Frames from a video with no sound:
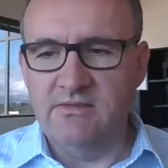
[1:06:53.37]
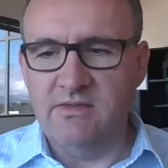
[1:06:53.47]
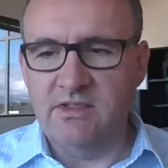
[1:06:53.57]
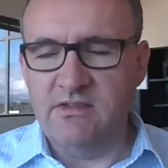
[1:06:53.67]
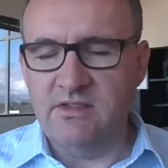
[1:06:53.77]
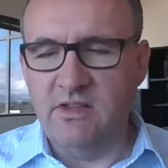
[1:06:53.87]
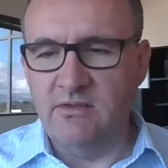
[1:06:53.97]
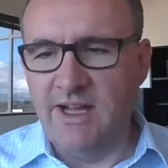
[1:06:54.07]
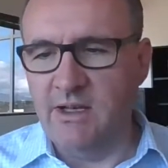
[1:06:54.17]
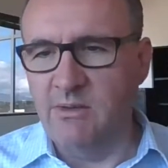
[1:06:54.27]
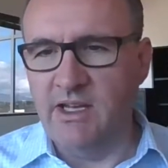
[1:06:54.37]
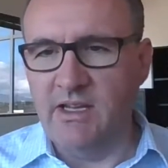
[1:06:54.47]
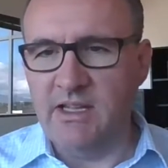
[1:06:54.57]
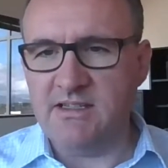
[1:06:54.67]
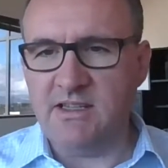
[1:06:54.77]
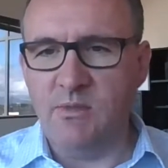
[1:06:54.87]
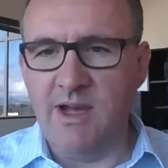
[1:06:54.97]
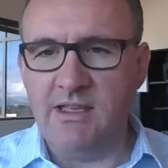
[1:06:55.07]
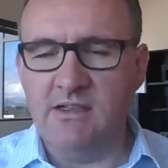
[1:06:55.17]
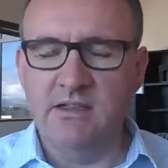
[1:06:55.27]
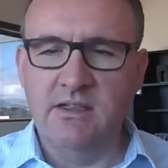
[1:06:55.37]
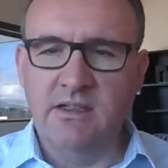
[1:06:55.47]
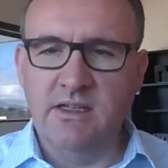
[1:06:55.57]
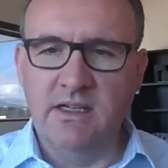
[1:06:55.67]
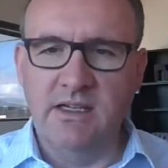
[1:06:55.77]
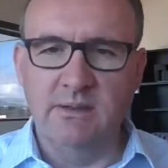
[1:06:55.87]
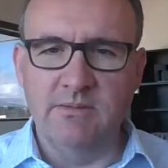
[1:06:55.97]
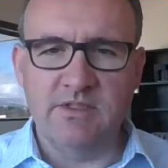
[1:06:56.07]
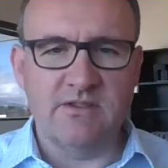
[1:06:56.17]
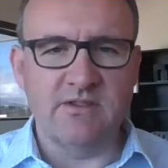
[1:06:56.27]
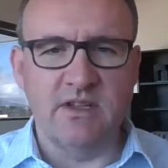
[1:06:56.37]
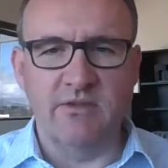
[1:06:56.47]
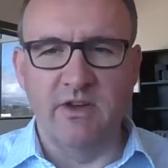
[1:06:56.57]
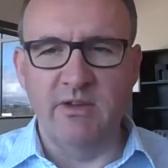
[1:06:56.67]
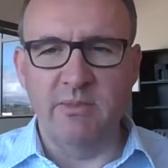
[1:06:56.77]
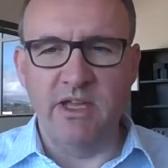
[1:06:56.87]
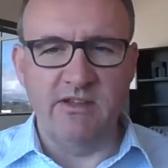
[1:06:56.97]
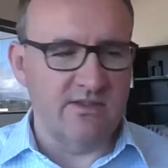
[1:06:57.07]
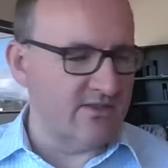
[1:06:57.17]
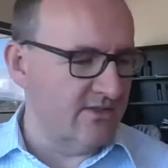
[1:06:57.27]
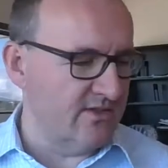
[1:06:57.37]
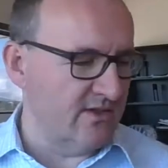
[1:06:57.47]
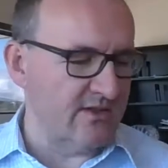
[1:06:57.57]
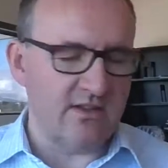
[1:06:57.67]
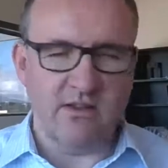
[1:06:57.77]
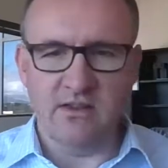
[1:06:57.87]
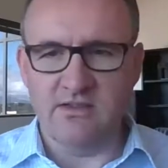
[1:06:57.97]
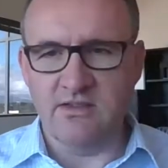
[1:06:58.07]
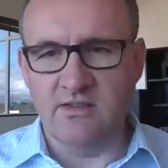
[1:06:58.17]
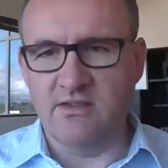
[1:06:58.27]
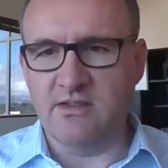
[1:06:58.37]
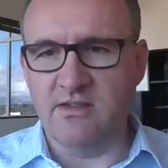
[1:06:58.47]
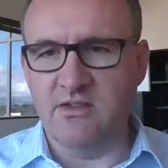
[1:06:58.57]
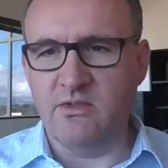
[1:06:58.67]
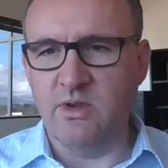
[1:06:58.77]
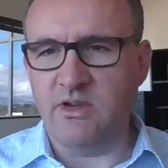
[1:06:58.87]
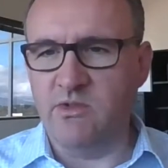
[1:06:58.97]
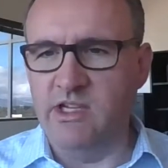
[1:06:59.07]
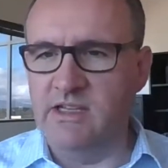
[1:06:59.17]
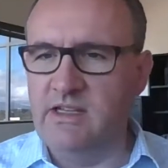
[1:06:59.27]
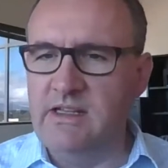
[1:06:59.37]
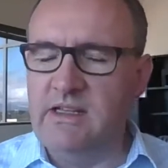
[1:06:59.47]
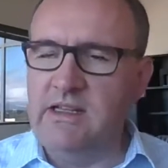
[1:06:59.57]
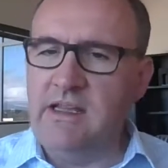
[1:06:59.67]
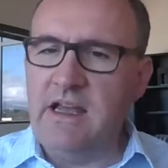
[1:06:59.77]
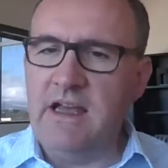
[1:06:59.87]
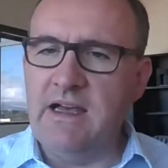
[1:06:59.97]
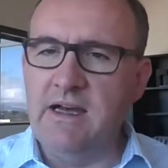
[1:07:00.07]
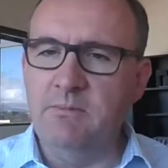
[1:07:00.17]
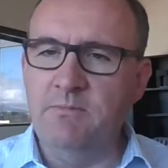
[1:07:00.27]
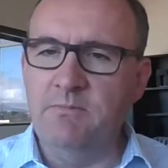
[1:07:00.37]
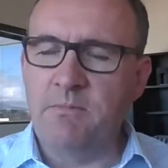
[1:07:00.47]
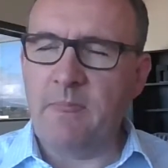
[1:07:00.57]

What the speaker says: for evaluating SD-WAN. It's just like 5 pages, so it's a good quick read. And